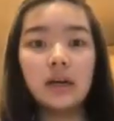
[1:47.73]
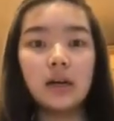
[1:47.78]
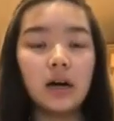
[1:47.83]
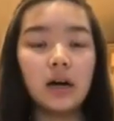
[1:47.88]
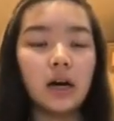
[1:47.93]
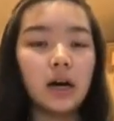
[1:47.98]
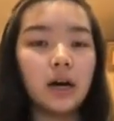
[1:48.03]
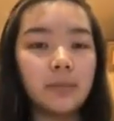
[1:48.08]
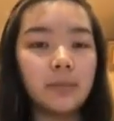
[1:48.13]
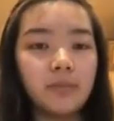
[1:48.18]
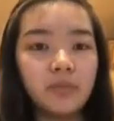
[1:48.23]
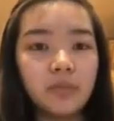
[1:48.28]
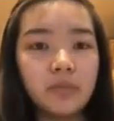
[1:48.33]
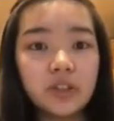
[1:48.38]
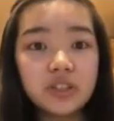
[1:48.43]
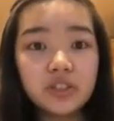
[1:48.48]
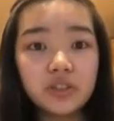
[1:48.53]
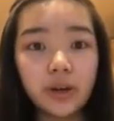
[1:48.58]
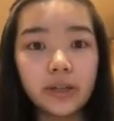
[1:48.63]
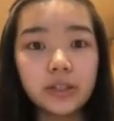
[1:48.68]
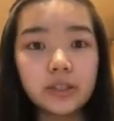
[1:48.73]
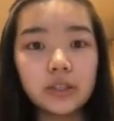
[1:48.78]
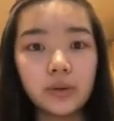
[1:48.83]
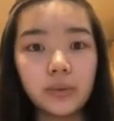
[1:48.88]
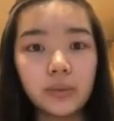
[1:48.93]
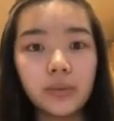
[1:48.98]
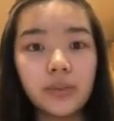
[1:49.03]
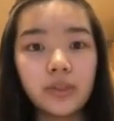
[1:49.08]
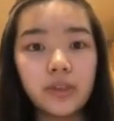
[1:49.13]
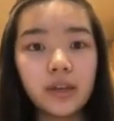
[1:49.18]
So I
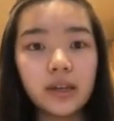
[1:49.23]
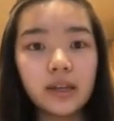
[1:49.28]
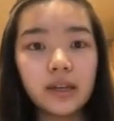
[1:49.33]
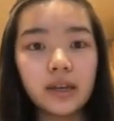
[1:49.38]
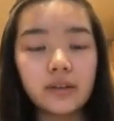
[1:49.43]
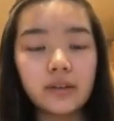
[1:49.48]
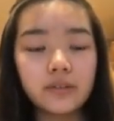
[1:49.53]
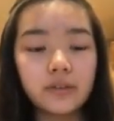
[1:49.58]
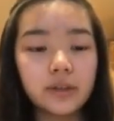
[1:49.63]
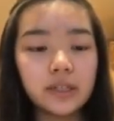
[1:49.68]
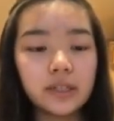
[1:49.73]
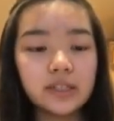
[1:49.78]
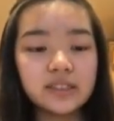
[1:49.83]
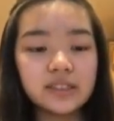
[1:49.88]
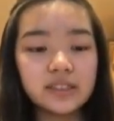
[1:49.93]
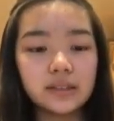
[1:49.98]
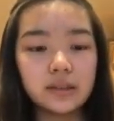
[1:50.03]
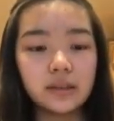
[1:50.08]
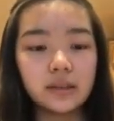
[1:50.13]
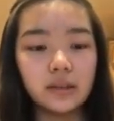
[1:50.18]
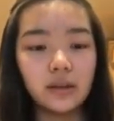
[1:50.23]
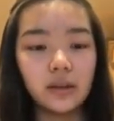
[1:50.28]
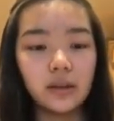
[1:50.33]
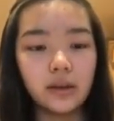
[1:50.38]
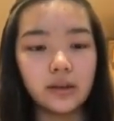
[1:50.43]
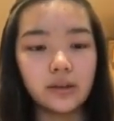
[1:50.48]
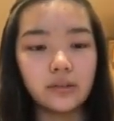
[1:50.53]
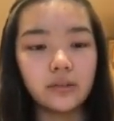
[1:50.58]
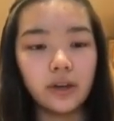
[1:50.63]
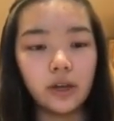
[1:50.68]
don't think everyone needs a
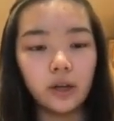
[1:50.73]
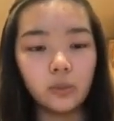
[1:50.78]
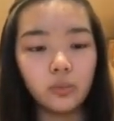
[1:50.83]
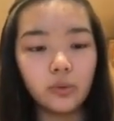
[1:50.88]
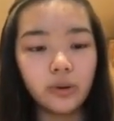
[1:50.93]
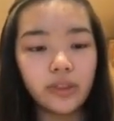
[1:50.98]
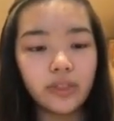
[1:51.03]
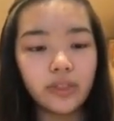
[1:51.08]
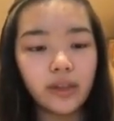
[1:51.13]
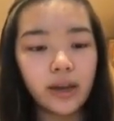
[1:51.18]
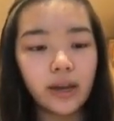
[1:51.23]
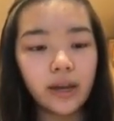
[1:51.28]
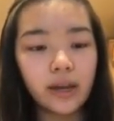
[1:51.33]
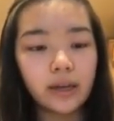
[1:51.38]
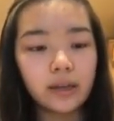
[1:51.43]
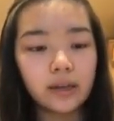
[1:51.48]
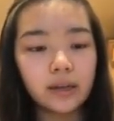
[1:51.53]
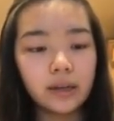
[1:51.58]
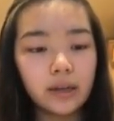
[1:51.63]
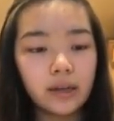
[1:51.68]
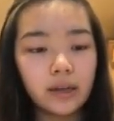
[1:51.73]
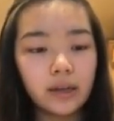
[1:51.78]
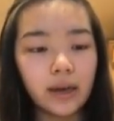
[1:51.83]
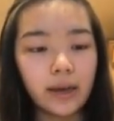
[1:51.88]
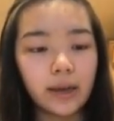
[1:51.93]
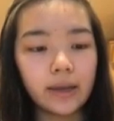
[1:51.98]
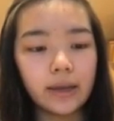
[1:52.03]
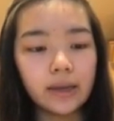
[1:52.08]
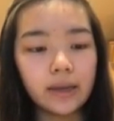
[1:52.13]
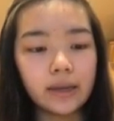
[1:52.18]
lot of help with that.
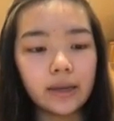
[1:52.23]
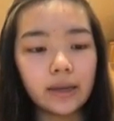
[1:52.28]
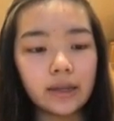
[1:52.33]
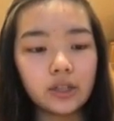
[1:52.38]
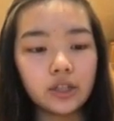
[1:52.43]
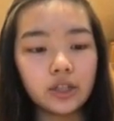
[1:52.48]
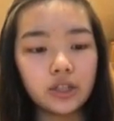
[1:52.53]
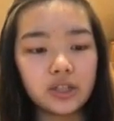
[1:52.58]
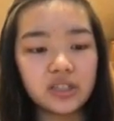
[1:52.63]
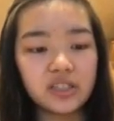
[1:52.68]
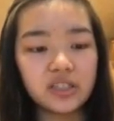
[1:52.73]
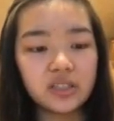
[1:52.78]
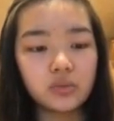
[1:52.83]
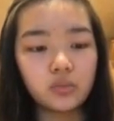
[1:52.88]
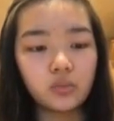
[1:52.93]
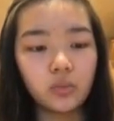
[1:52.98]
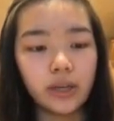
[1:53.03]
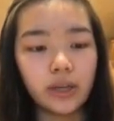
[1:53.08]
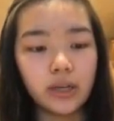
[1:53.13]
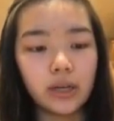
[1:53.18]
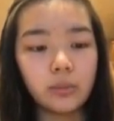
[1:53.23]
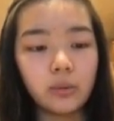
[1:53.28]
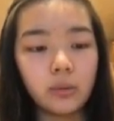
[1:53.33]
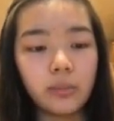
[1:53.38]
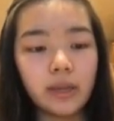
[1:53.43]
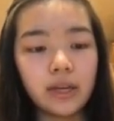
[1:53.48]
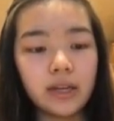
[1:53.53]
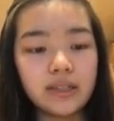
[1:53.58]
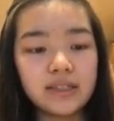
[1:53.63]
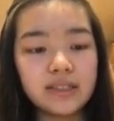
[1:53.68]
I can just wait a couple
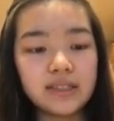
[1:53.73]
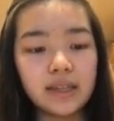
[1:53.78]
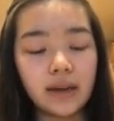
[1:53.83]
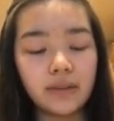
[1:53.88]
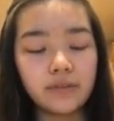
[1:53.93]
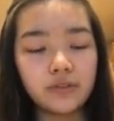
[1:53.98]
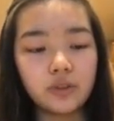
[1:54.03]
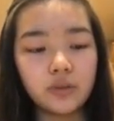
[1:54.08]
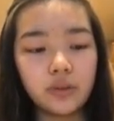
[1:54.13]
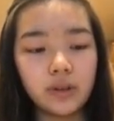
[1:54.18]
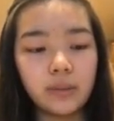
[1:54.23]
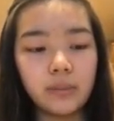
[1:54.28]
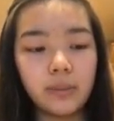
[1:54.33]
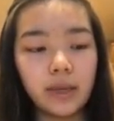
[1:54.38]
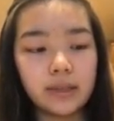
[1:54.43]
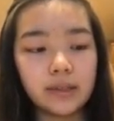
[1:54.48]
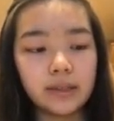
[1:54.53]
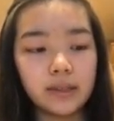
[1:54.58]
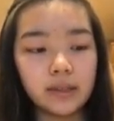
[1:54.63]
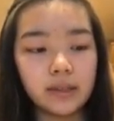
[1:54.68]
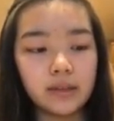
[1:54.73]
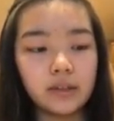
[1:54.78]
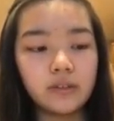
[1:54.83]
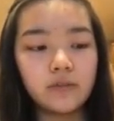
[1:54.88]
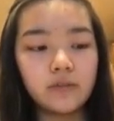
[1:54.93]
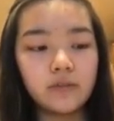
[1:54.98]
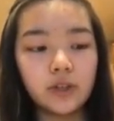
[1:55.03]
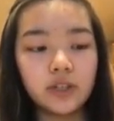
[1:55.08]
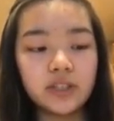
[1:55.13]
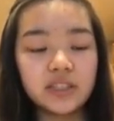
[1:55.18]
minutes after we make the
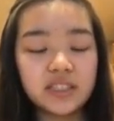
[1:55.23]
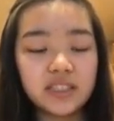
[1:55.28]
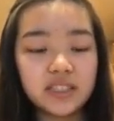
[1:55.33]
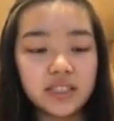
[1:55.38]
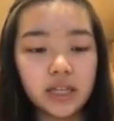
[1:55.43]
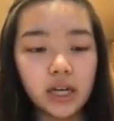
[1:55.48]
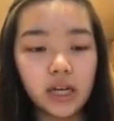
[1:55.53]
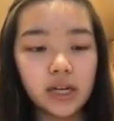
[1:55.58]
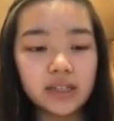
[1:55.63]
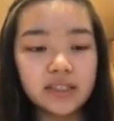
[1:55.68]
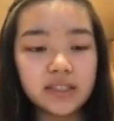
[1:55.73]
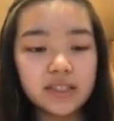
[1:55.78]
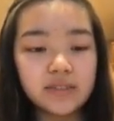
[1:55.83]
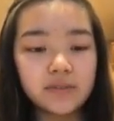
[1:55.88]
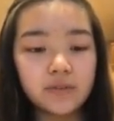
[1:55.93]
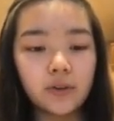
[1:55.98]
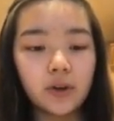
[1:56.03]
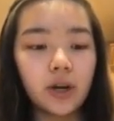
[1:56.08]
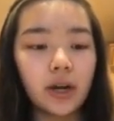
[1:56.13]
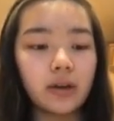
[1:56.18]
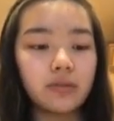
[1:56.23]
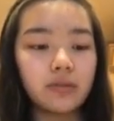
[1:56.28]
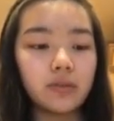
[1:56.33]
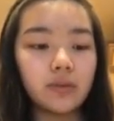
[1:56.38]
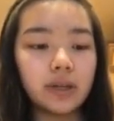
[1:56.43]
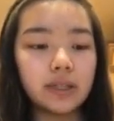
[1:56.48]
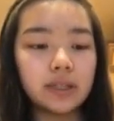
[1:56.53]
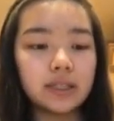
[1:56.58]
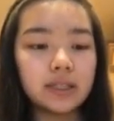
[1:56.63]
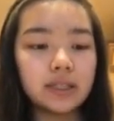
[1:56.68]
first sauce for
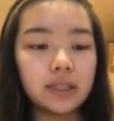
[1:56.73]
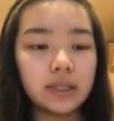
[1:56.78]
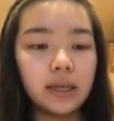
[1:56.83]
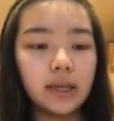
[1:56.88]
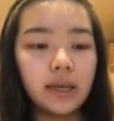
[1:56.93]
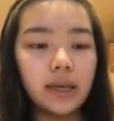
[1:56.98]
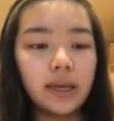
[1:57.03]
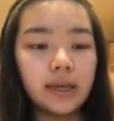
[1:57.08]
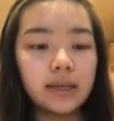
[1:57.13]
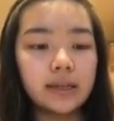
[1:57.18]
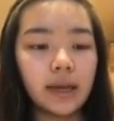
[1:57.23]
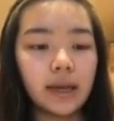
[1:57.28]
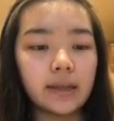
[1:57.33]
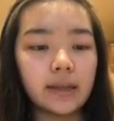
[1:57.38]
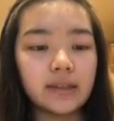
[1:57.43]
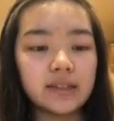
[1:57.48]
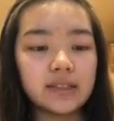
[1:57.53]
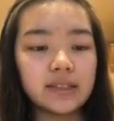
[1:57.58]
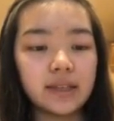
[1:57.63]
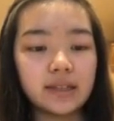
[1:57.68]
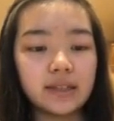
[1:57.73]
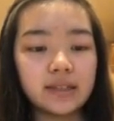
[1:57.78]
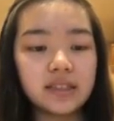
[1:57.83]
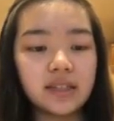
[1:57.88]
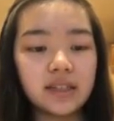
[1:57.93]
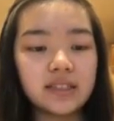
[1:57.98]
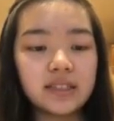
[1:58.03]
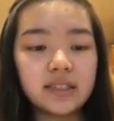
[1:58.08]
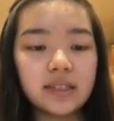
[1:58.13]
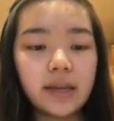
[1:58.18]
everyone to get the second
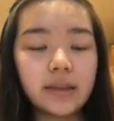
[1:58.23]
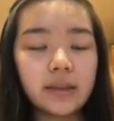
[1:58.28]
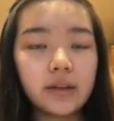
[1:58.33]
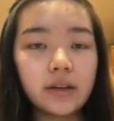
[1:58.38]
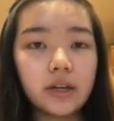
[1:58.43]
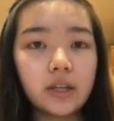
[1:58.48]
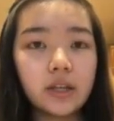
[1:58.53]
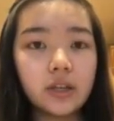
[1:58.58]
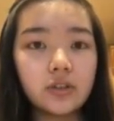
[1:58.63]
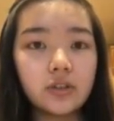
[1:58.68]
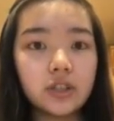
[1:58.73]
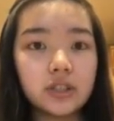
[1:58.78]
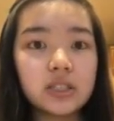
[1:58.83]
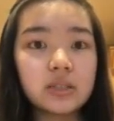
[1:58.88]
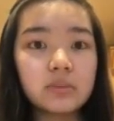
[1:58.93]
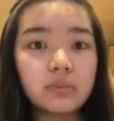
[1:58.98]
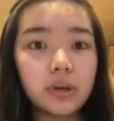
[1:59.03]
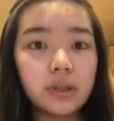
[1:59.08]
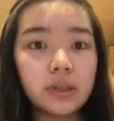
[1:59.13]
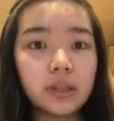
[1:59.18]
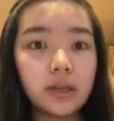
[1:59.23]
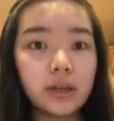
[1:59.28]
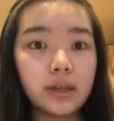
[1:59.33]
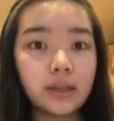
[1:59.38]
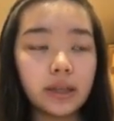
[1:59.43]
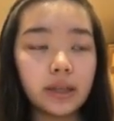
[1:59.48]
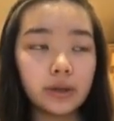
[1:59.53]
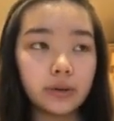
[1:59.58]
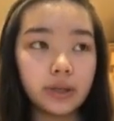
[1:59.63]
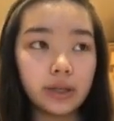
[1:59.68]
sauce together. You just put the
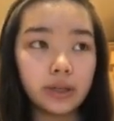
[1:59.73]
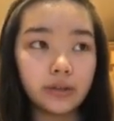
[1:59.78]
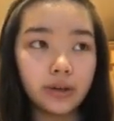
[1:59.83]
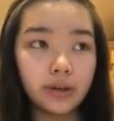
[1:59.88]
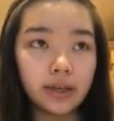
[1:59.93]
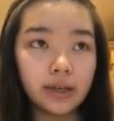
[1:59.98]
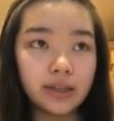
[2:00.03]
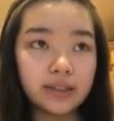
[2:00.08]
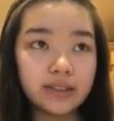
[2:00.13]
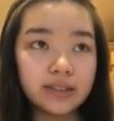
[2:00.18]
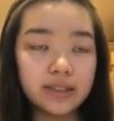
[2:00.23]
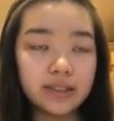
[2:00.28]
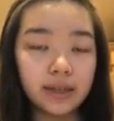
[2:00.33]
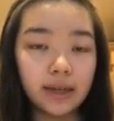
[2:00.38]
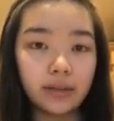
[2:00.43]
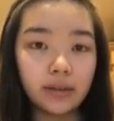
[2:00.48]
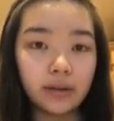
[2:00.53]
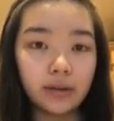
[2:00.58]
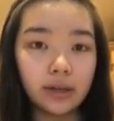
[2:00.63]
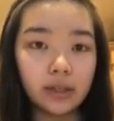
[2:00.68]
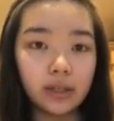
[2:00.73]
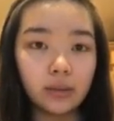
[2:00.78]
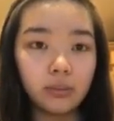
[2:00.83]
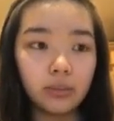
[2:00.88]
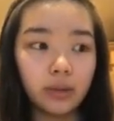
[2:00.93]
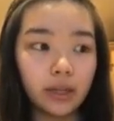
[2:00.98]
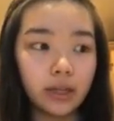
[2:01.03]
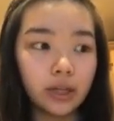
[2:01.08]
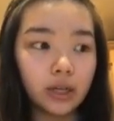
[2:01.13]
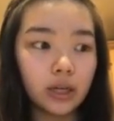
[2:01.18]
liquid ingredients together in a
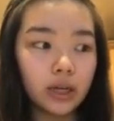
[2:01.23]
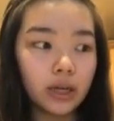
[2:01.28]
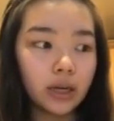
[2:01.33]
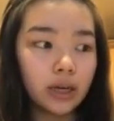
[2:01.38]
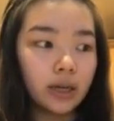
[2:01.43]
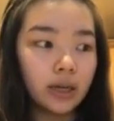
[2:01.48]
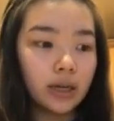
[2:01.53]
blender.